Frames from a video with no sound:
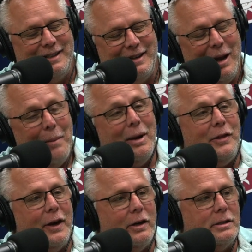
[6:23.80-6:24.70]
yeah.
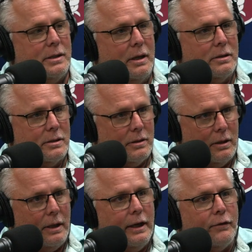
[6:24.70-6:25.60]
But there's there's
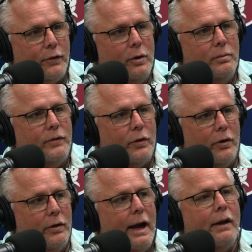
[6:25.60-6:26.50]
enough room
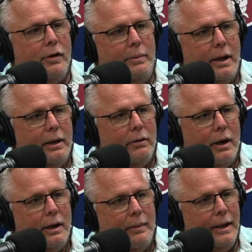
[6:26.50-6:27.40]
for everybody,
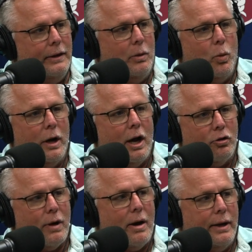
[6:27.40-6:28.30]
right? Yes. I mean, we're not
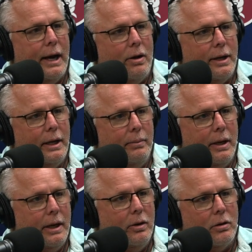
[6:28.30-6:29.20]
crowding out
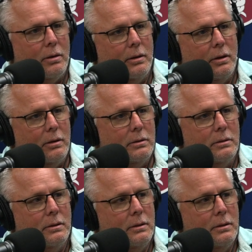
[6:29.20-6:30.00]
anybody or, or, No.